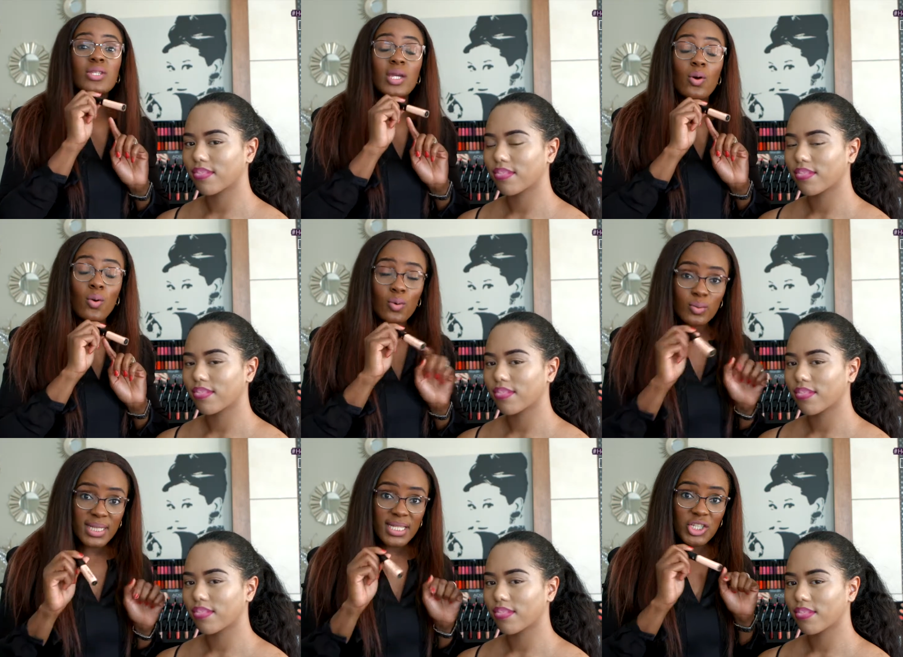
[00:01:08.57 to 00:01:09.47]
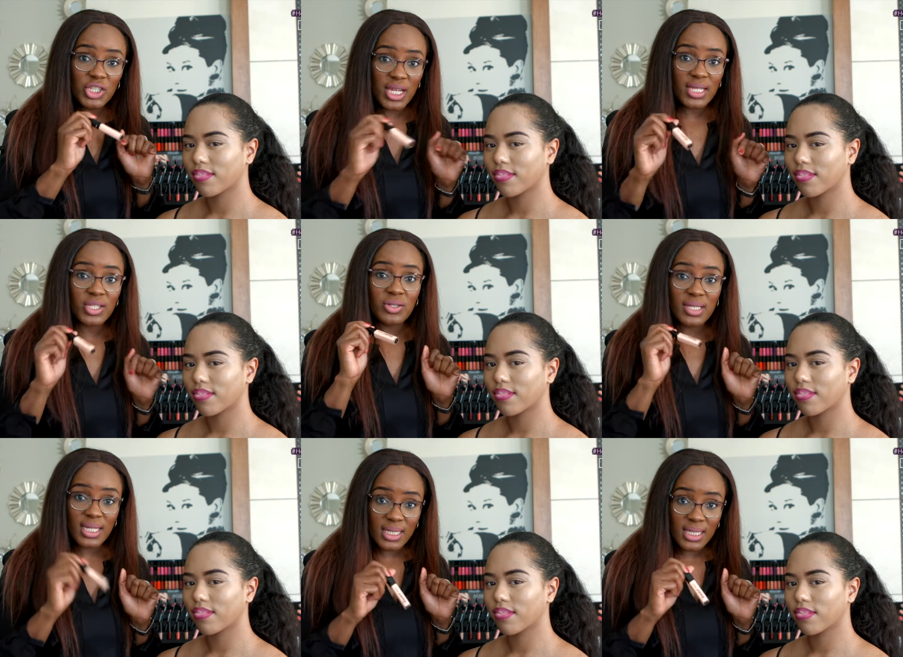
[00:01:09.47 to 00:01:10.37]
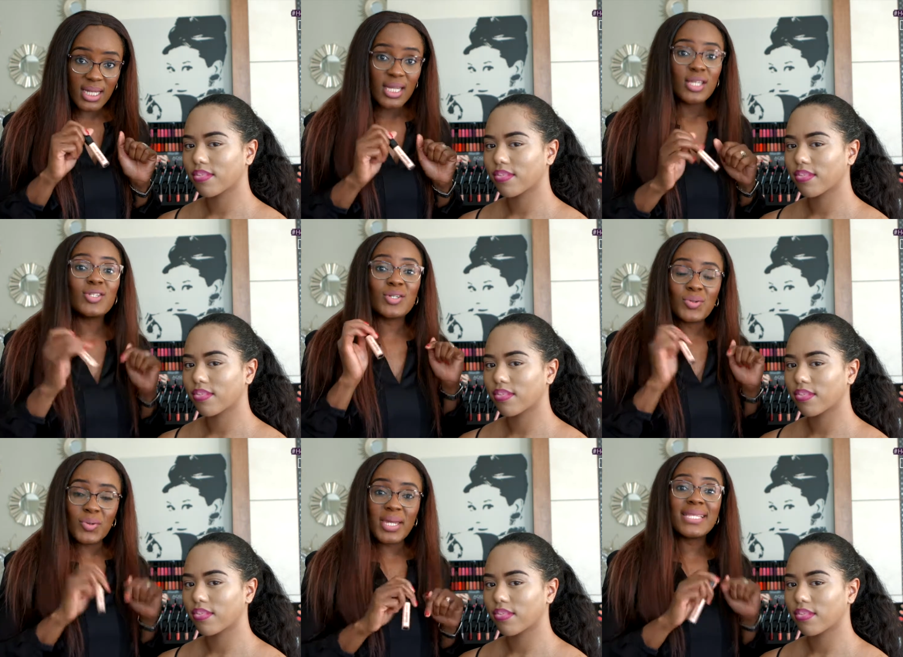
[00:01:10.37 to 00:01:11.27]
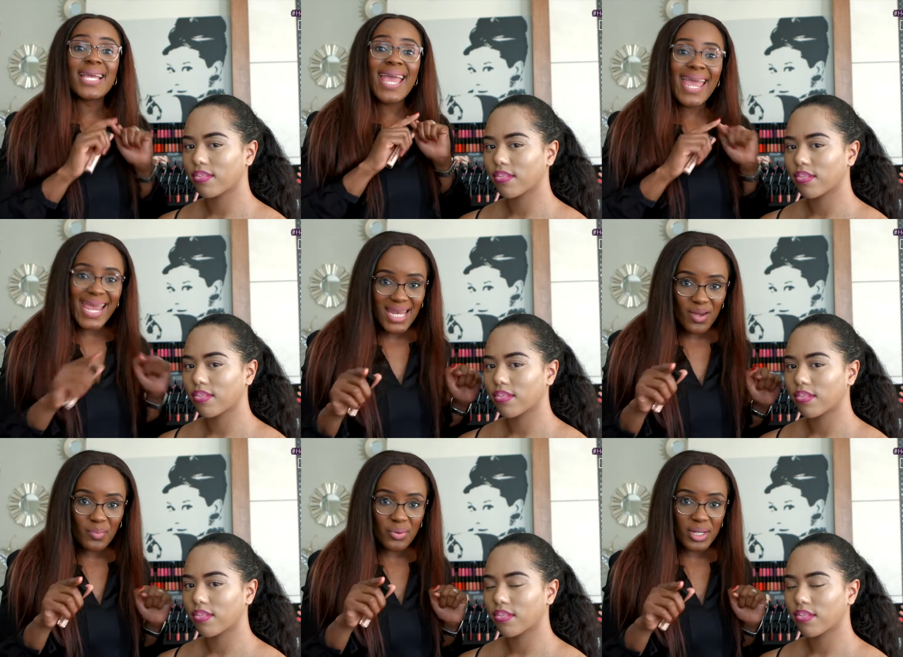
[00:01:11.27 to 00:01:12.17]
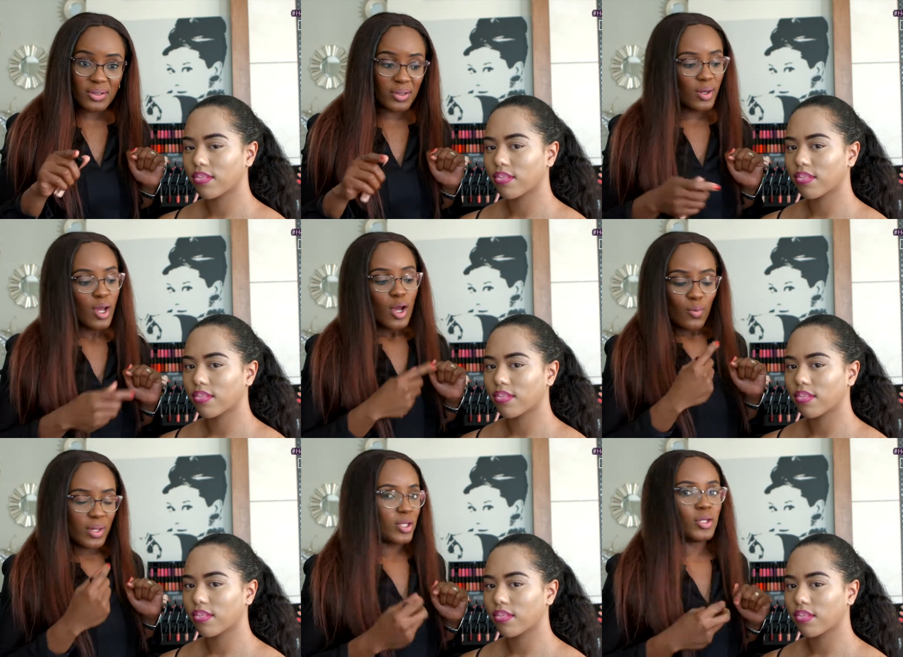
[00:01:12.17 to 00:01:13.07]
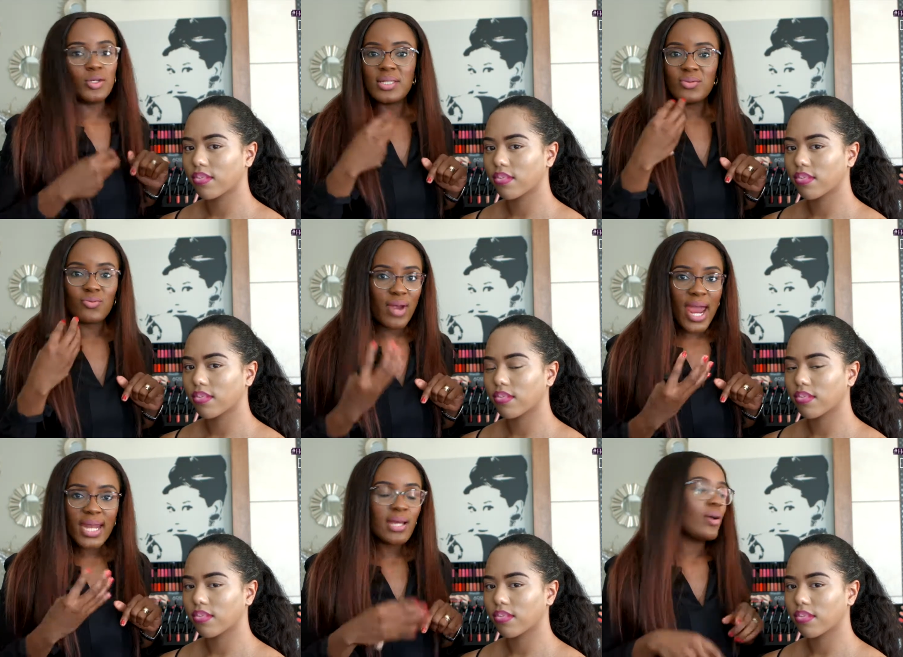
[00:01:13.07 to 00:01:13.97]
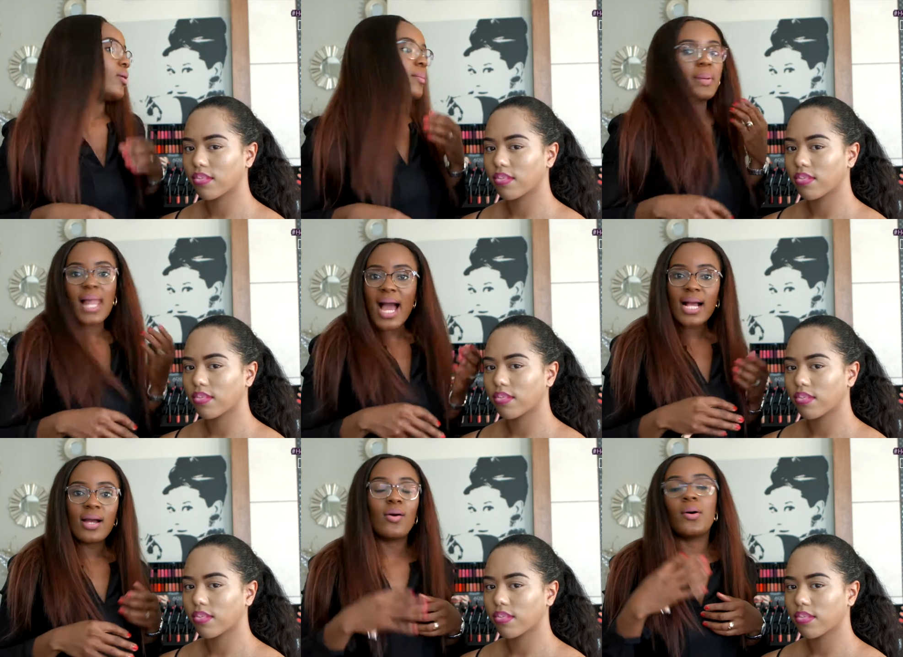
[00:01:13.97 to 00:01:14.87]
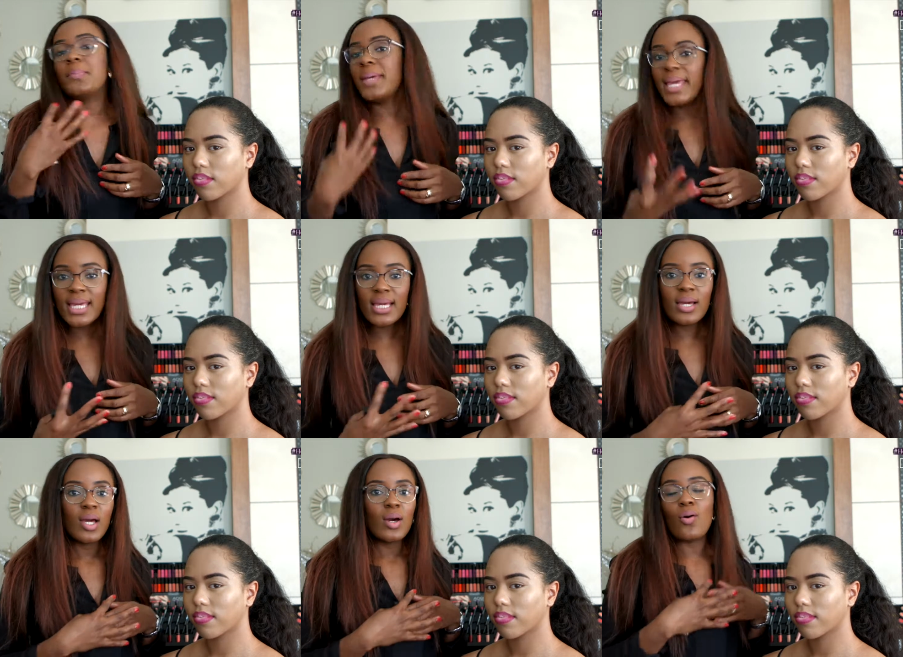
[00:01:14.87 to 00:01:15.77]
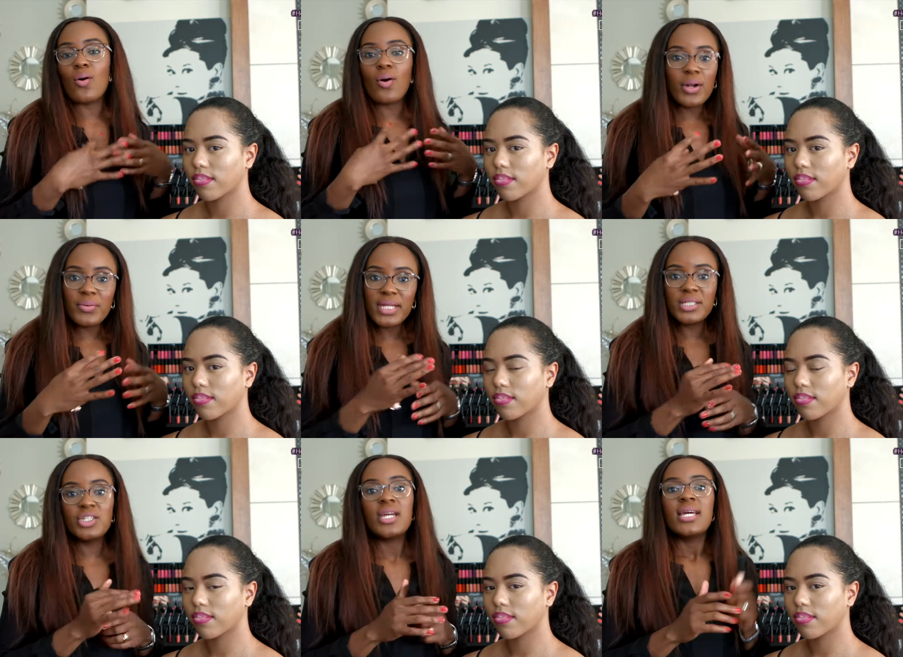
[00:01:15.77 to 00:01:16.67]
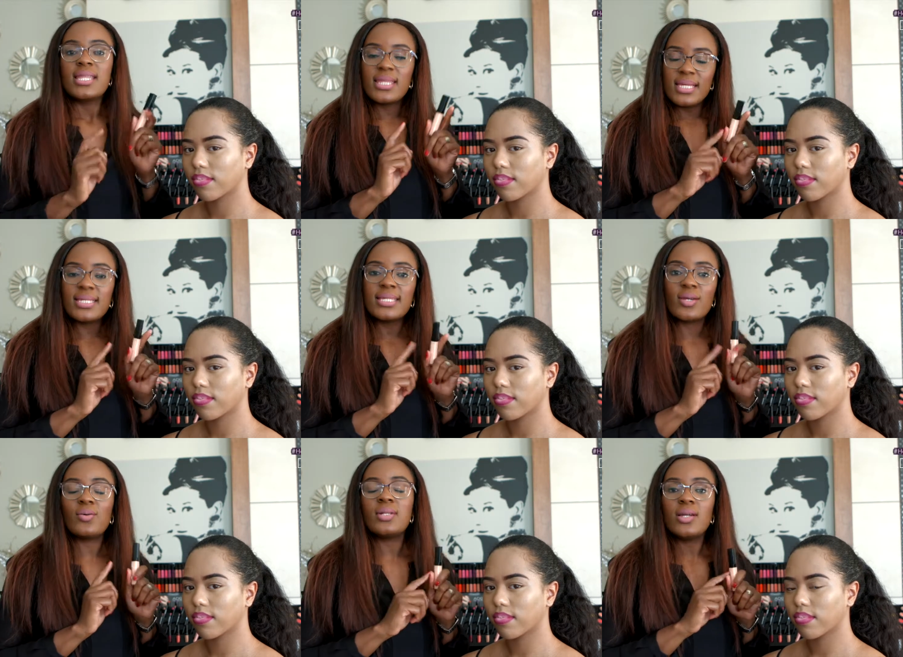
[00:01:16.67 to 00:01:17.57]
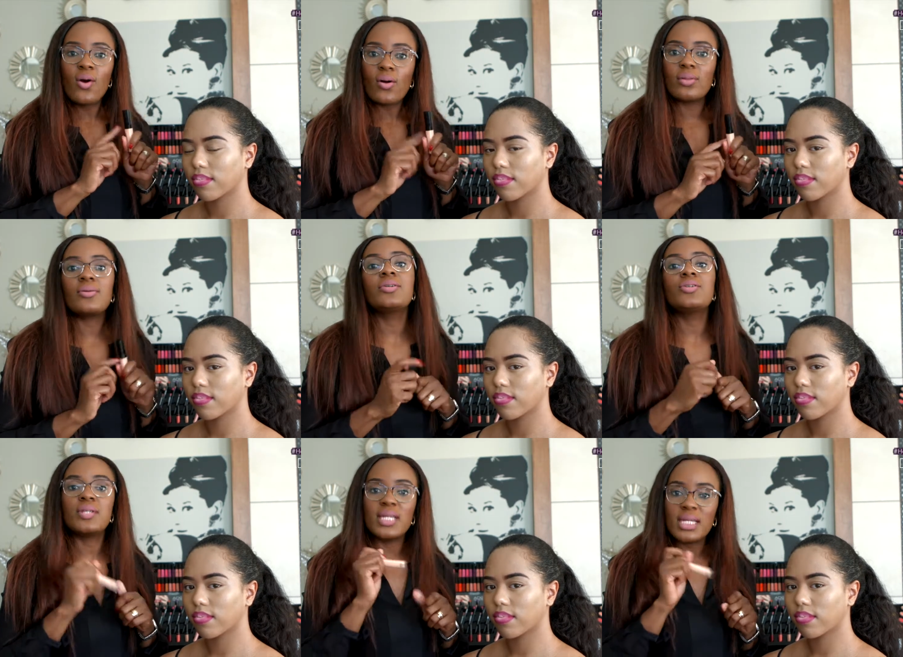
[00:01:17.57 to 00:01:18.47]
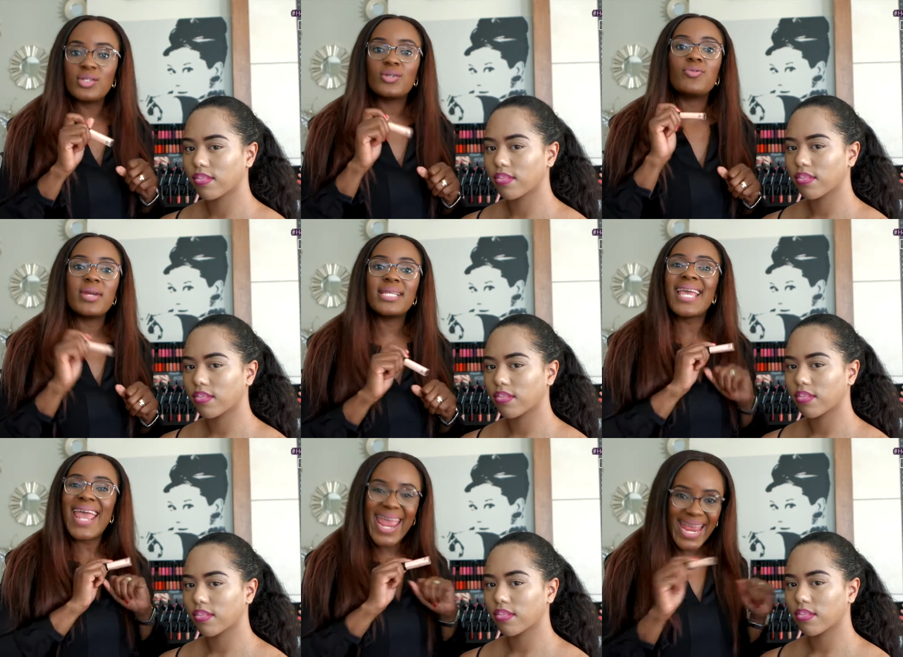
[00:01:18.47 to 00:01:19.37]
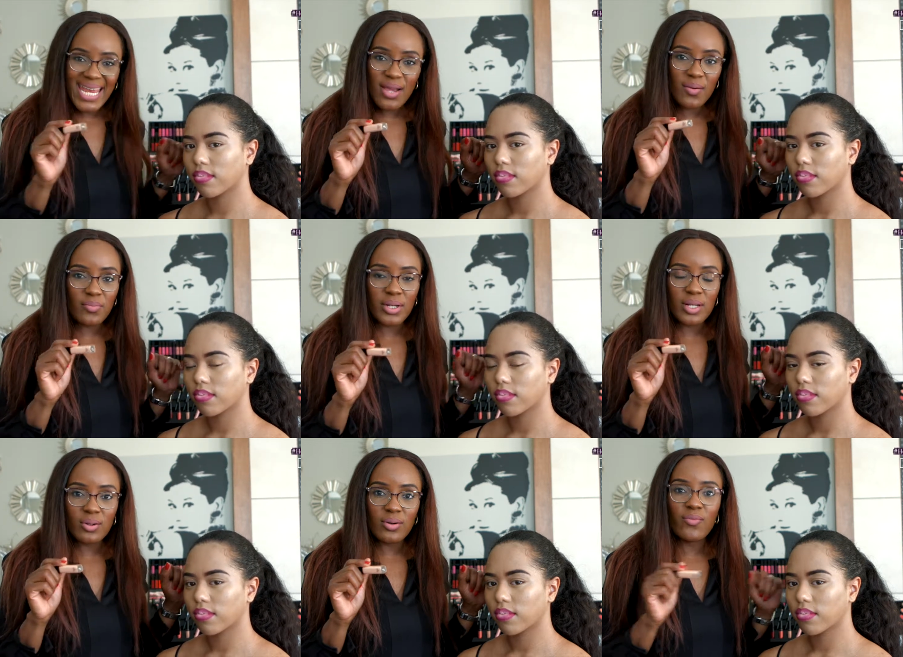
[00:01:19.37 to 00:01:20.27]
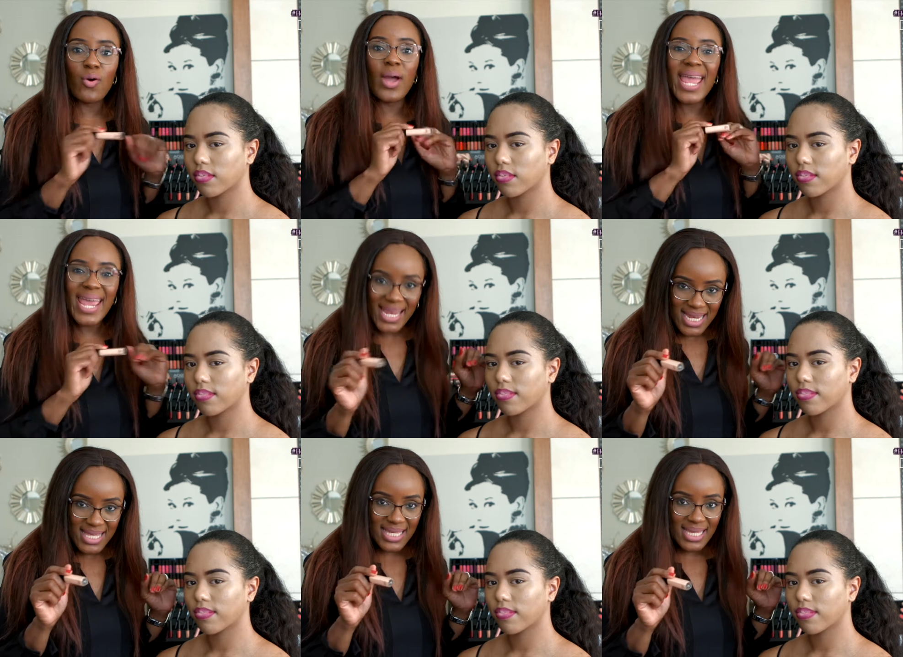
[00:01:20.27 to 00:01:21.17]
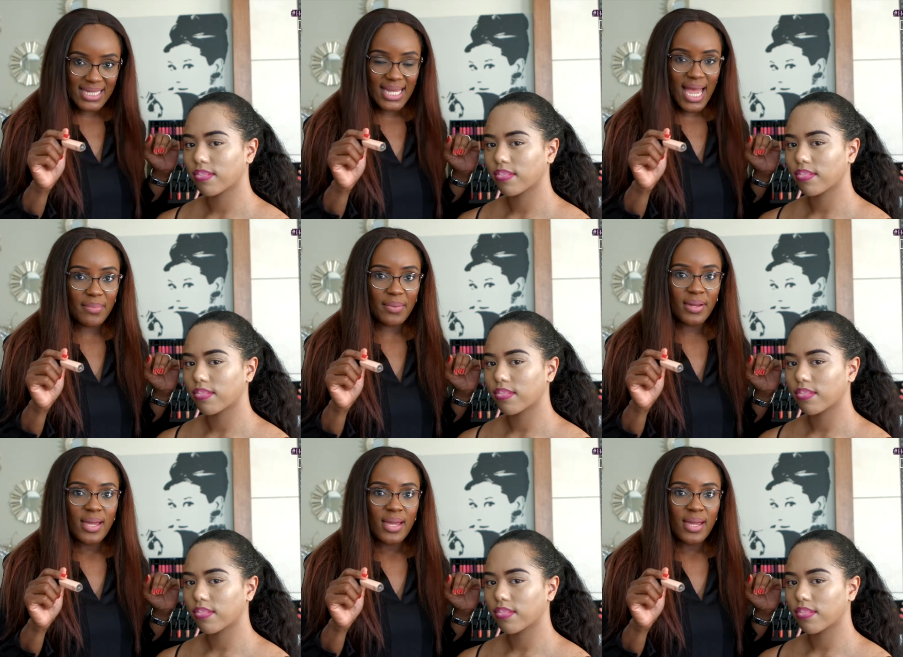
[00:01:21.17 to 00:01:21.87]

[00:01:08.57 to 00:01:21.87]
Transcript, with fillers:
Speaker 1: the only shade you need to create any ombre look whether you're using red or black or pink or orange this is the only color you need to create any ombre look for any skin type